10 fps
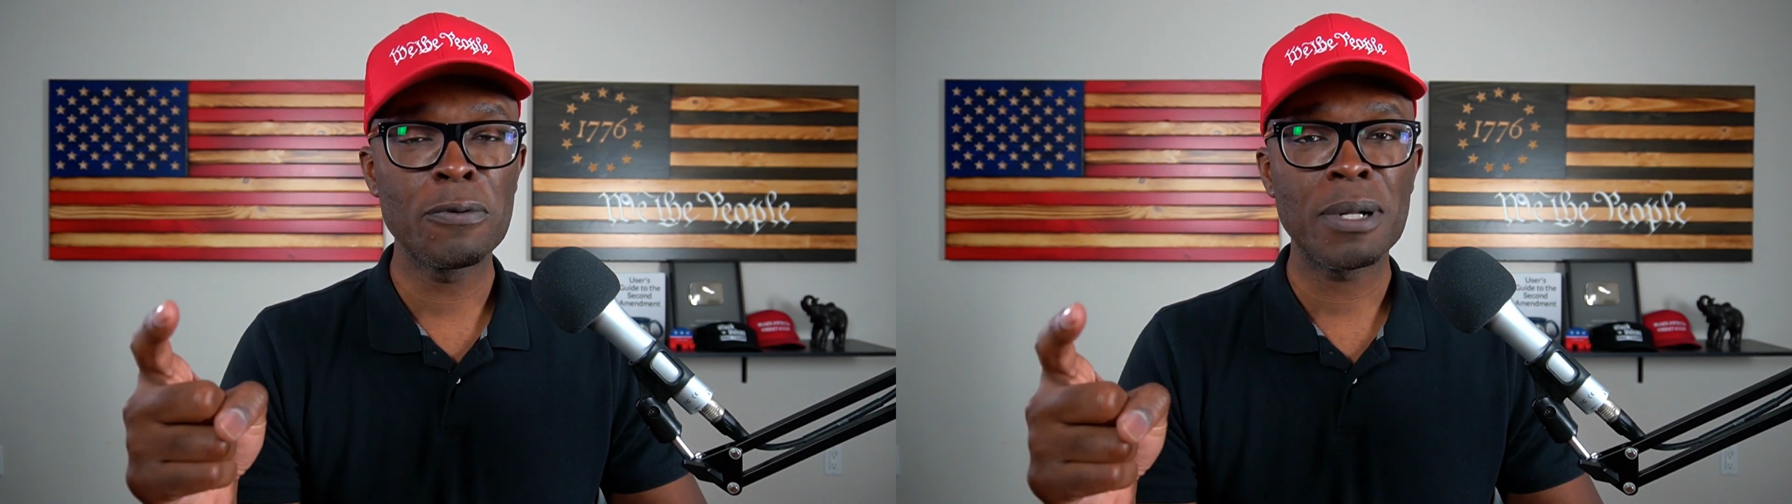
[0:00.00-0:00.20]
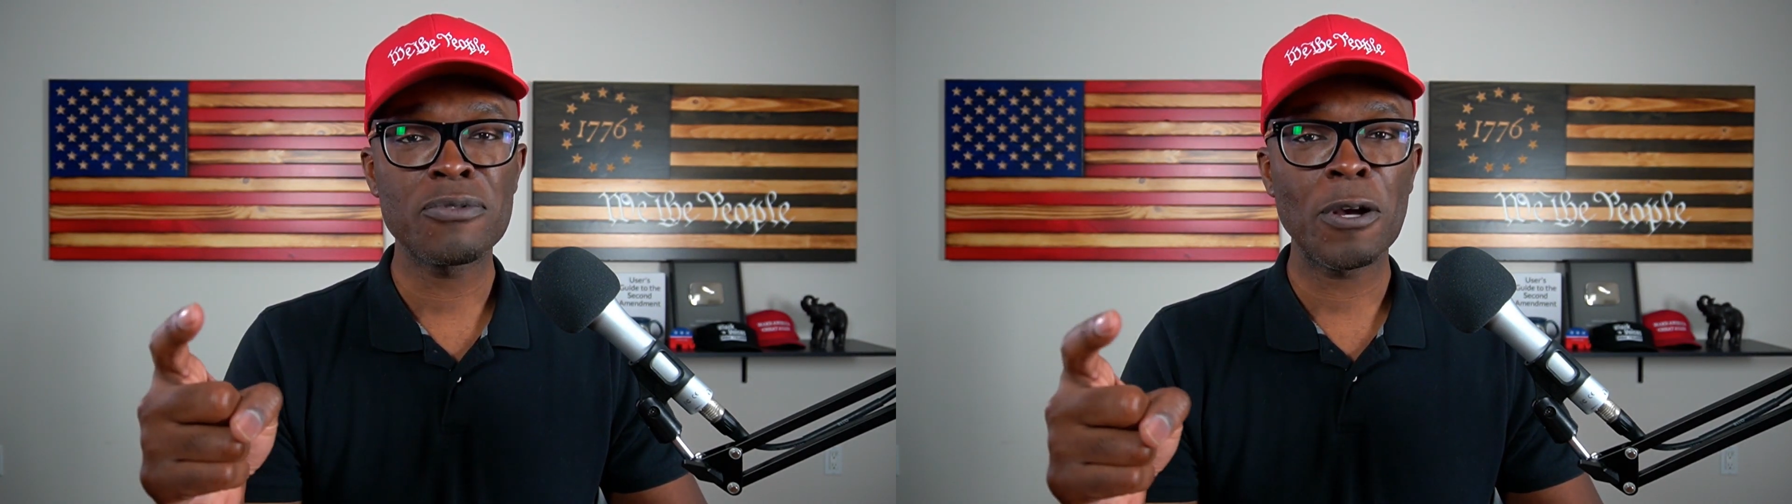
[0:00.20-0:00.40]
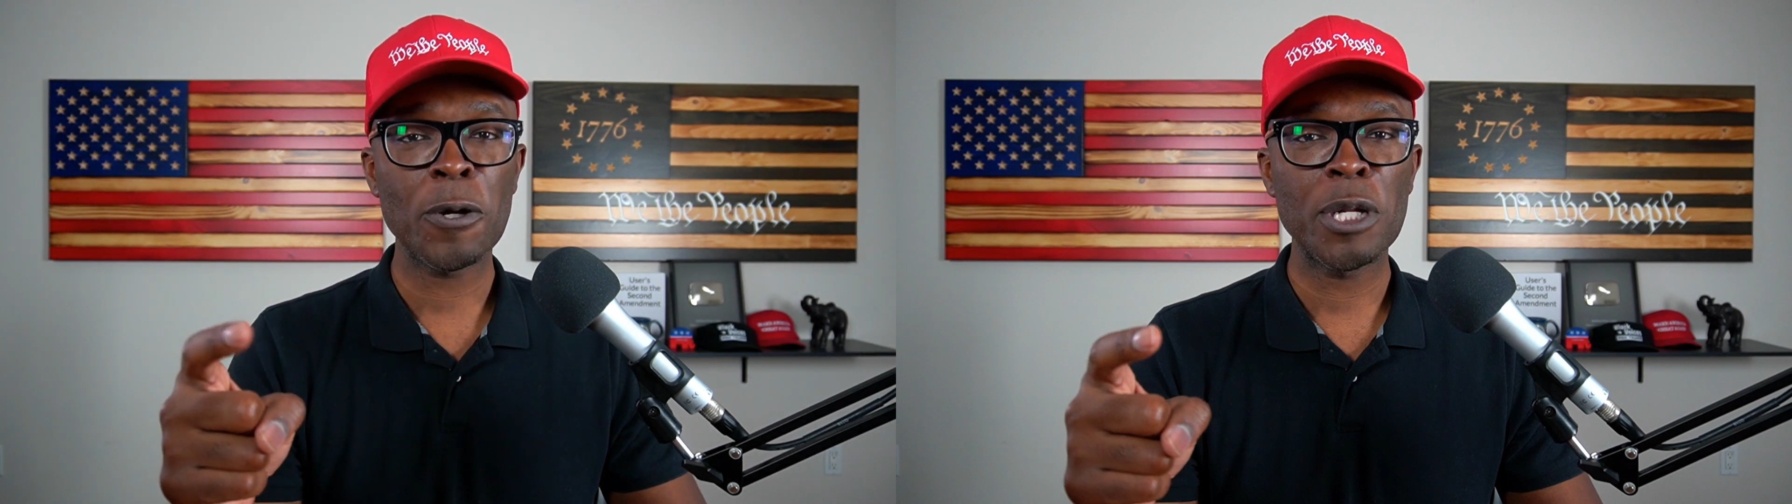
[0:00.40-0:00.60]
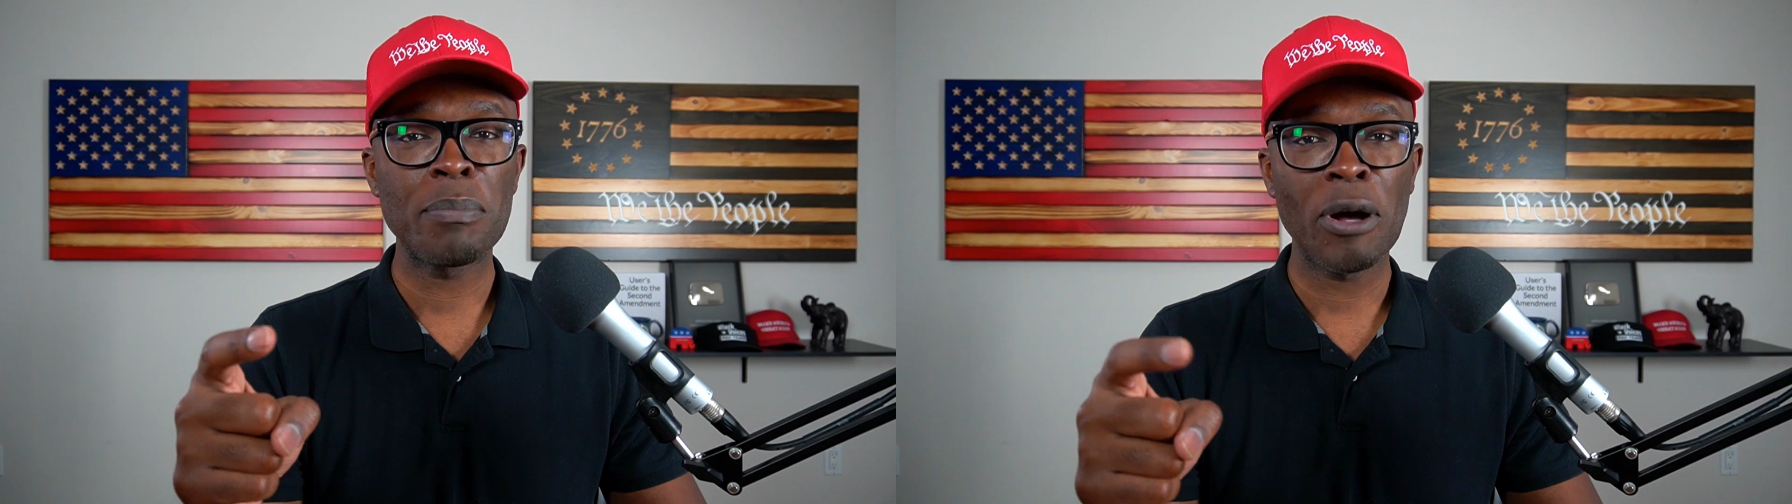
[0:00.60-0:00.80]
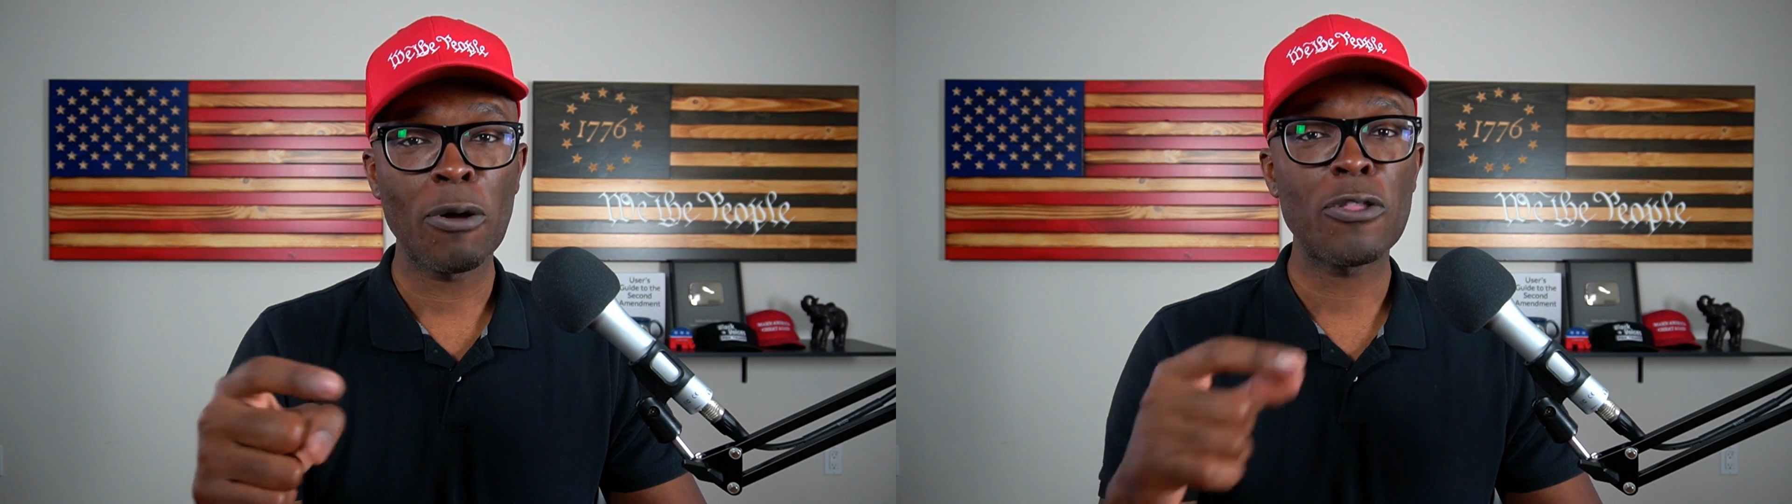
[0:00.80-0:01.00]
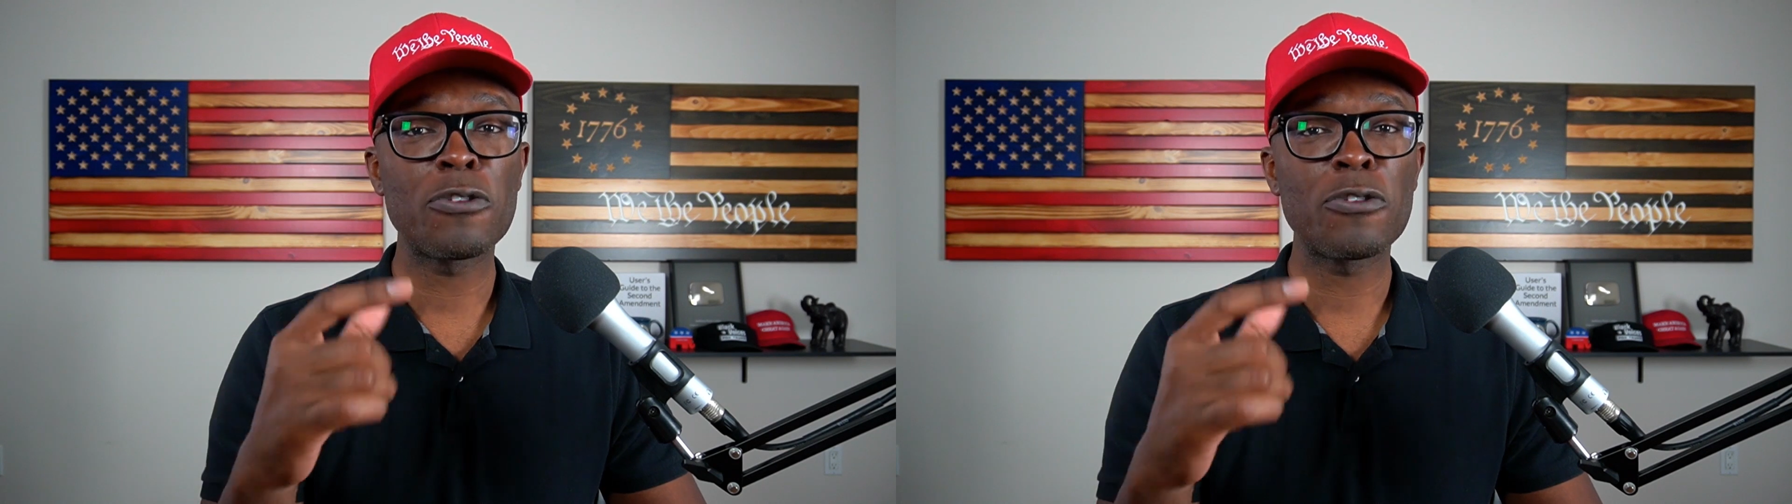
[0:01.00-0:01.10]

I'm talking about the